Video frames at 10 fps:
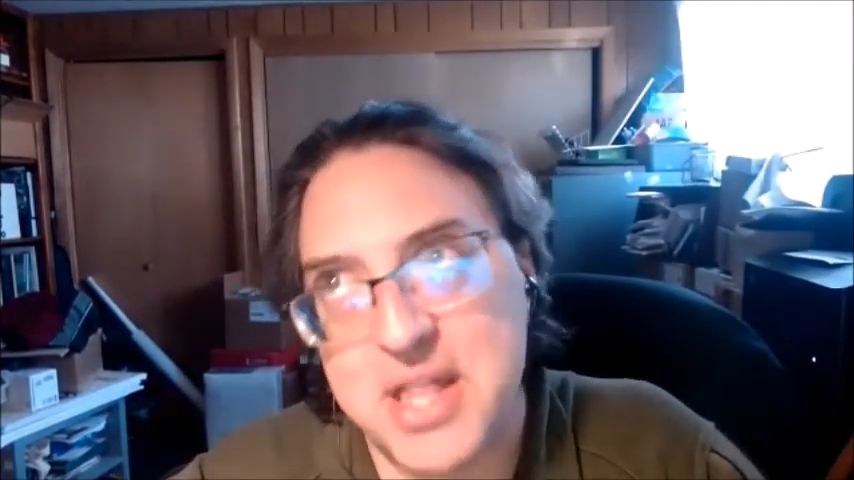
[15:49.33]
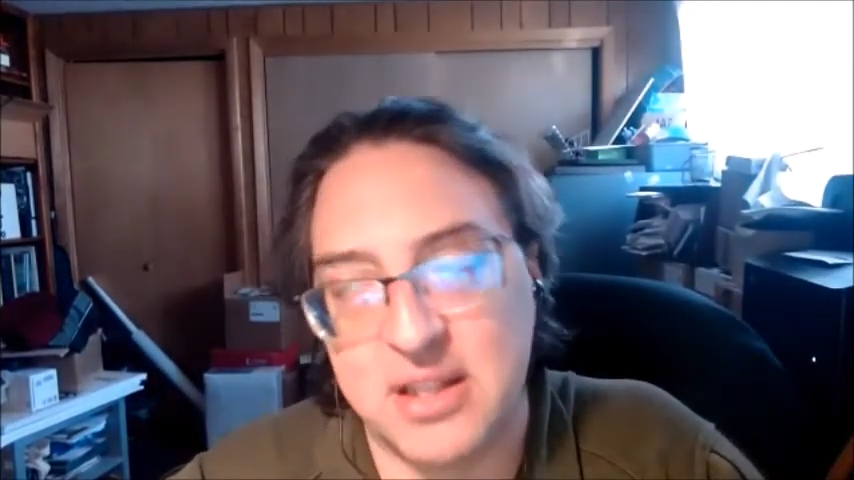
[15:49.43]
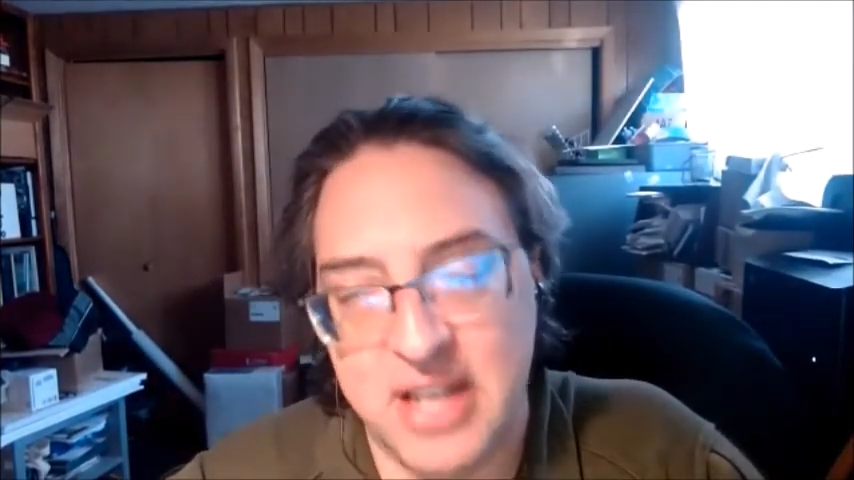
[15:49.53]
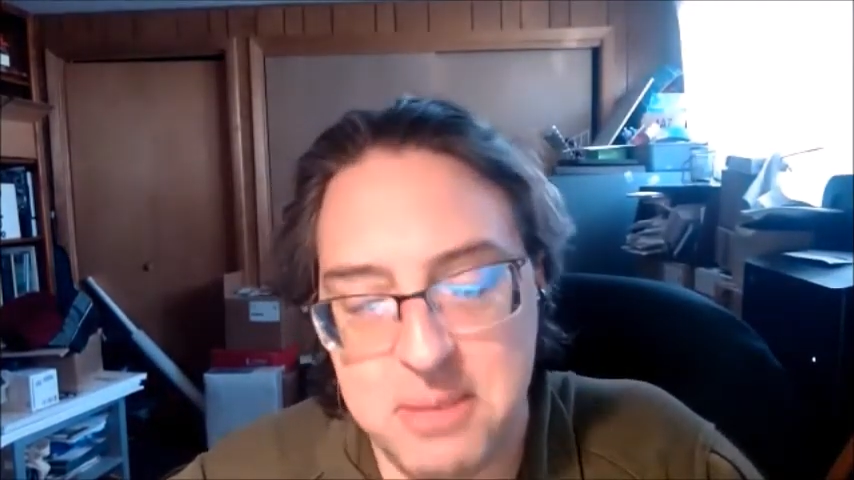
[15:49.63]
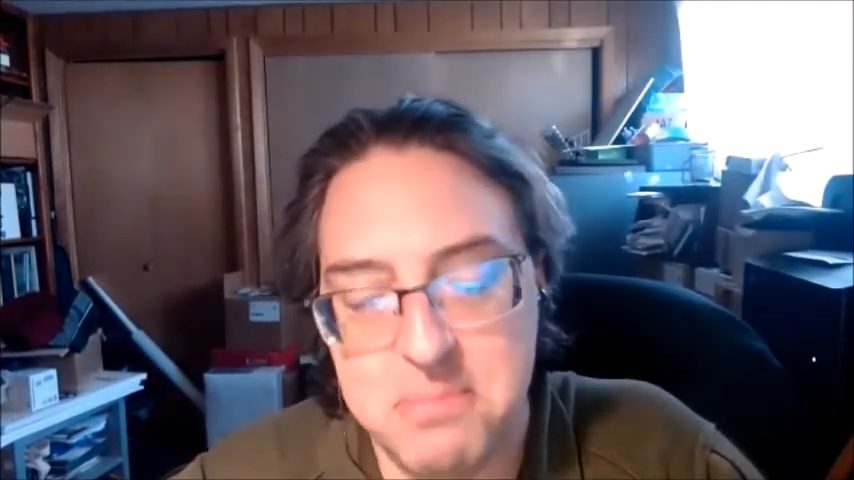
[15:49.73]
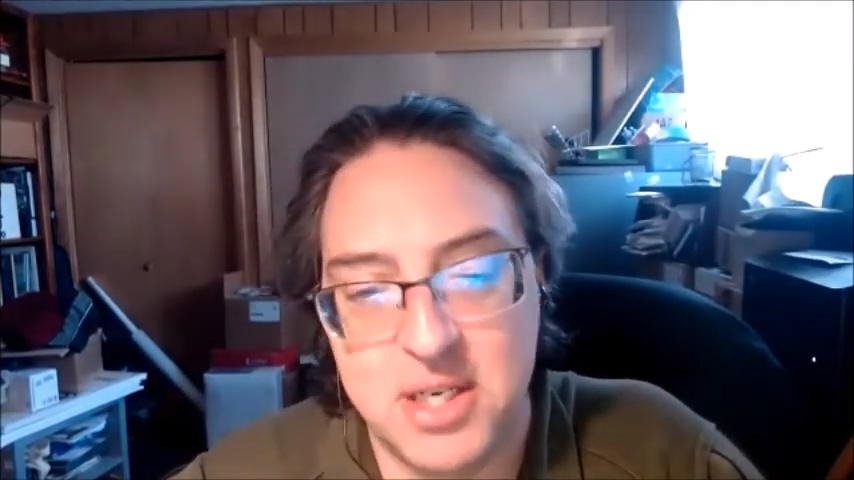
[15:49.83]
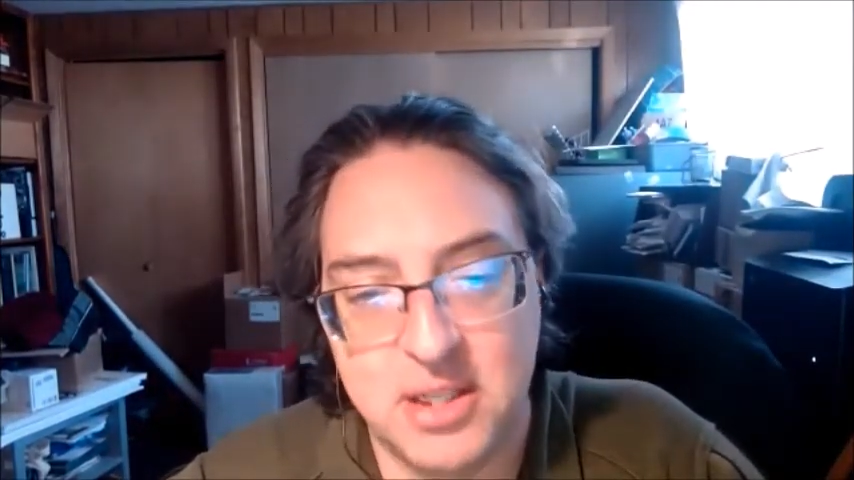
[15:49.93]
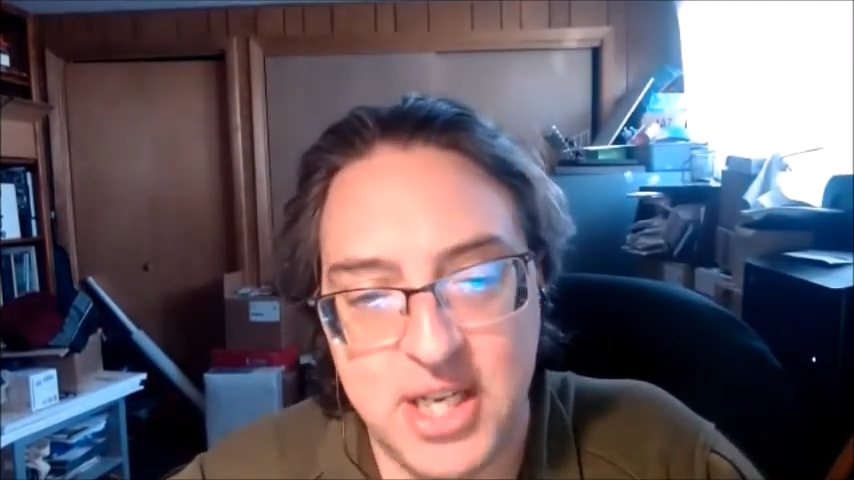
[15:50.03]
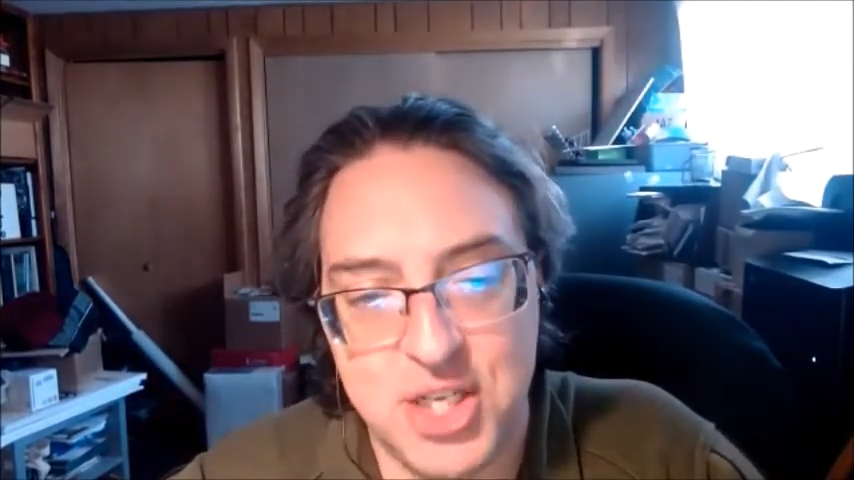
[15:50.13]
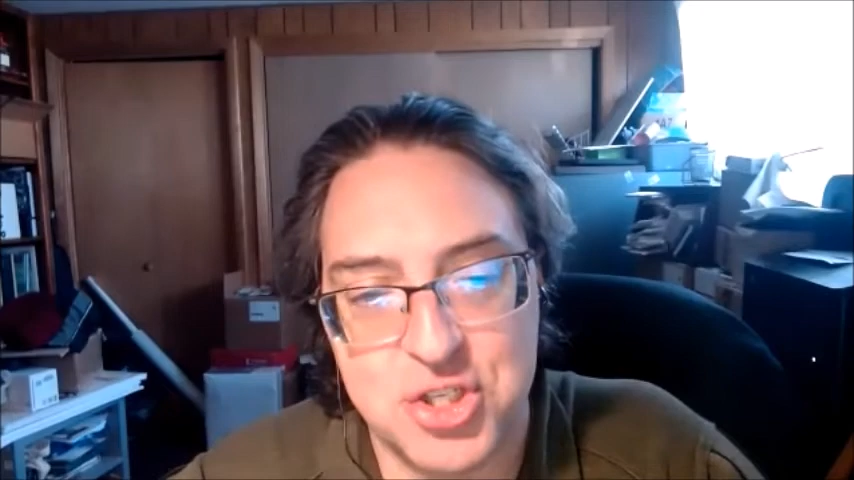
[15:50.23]
the late
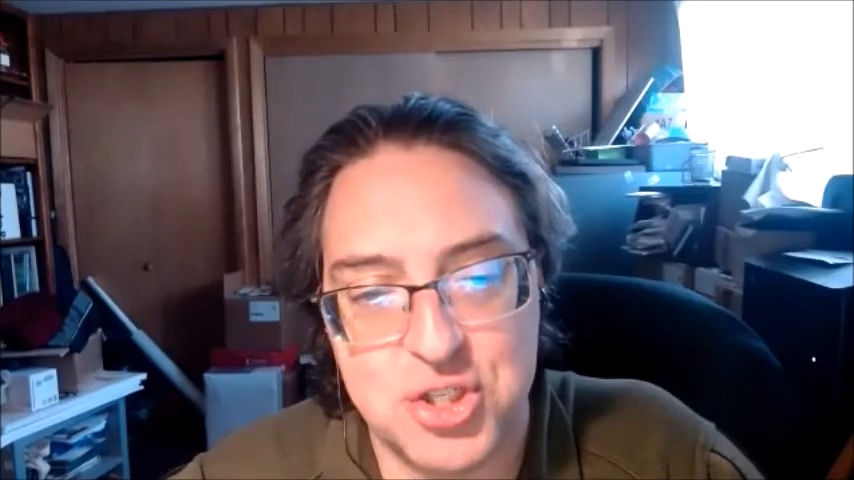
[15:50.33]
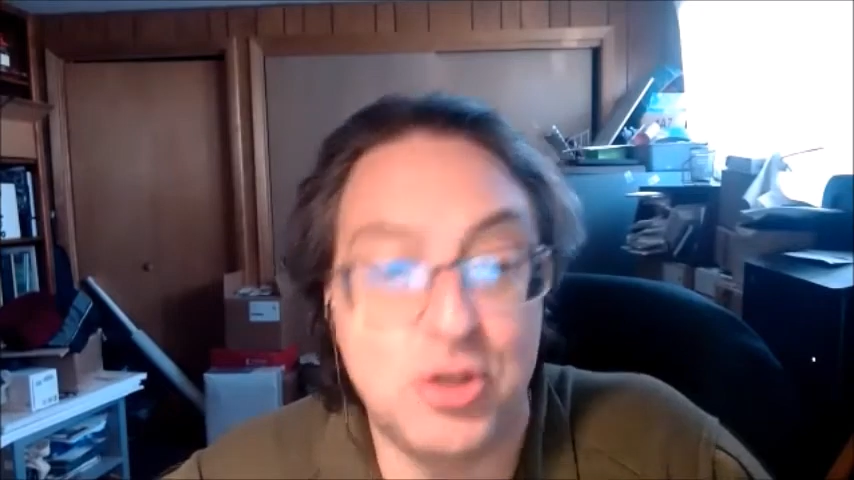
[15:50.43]
Middle Ages,